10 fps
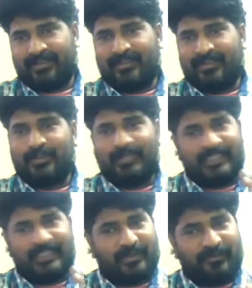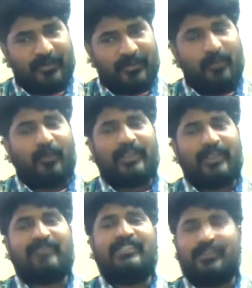So these are the few points
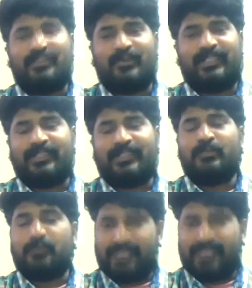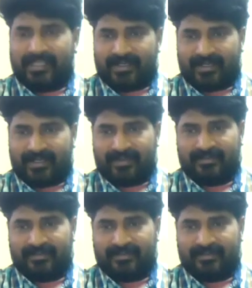which I wanted you to take care.